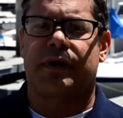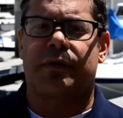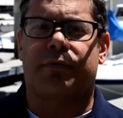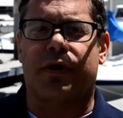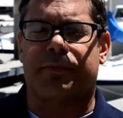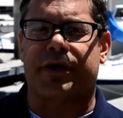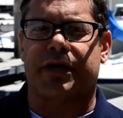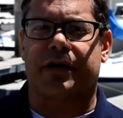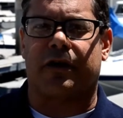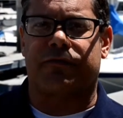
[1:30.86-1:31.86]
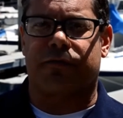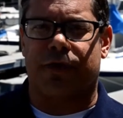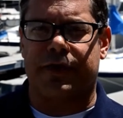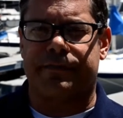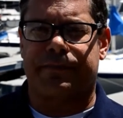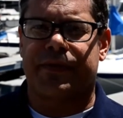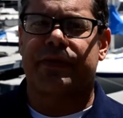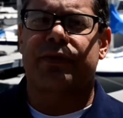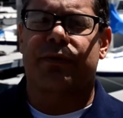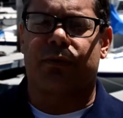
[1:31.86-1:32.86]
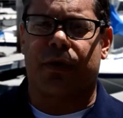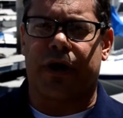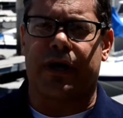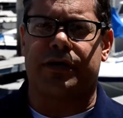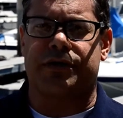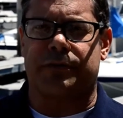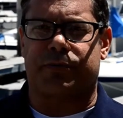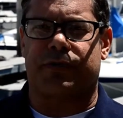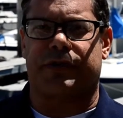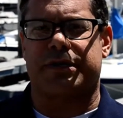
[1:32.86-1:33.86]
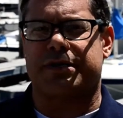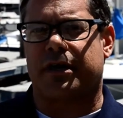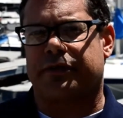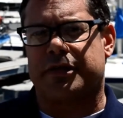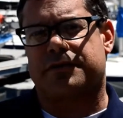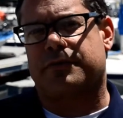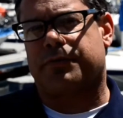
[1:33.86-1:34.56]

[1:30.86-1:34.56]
Property in California, way cheaper in the southeastern